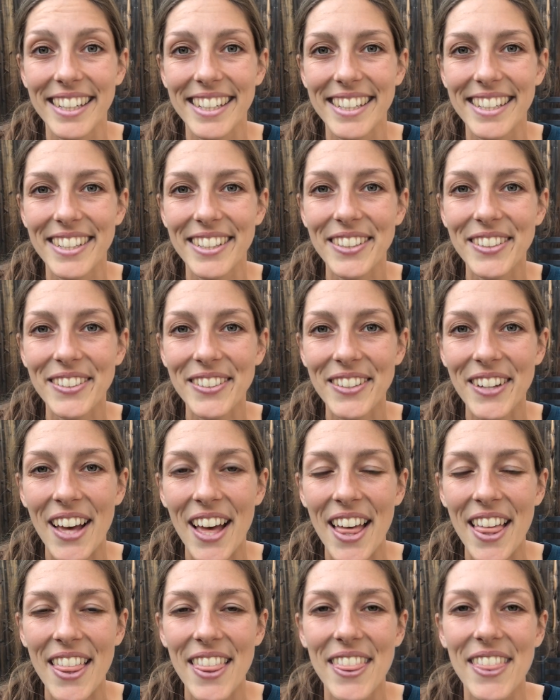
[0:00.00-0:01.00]
2,
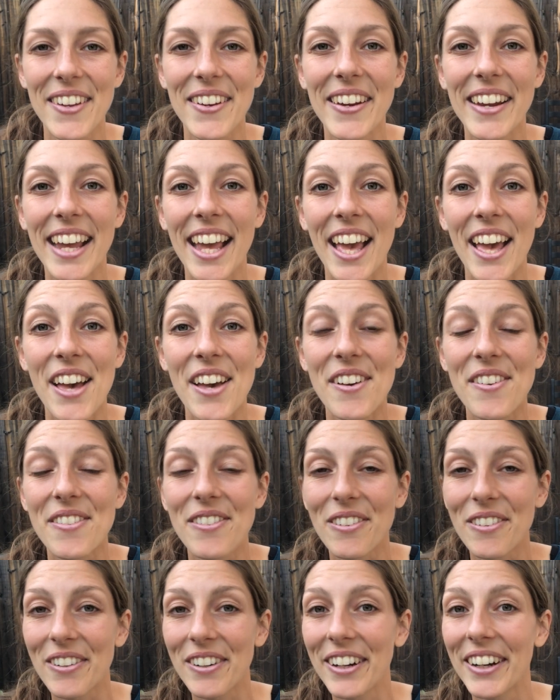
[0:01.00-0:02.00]
3,
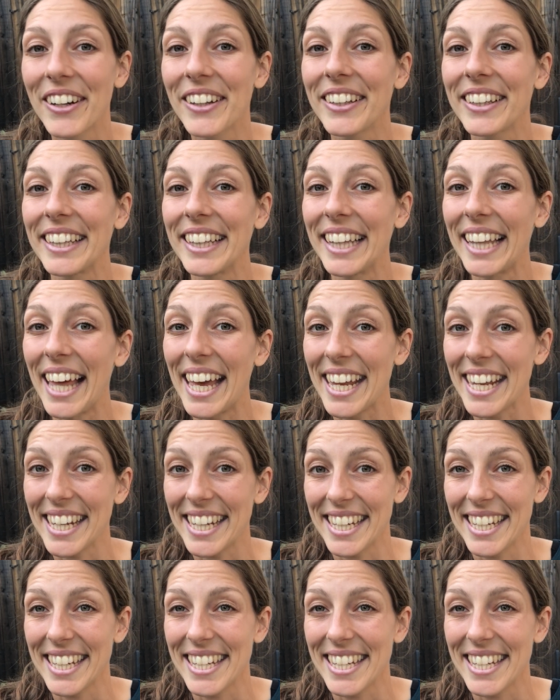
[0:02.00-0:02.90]
4. Light.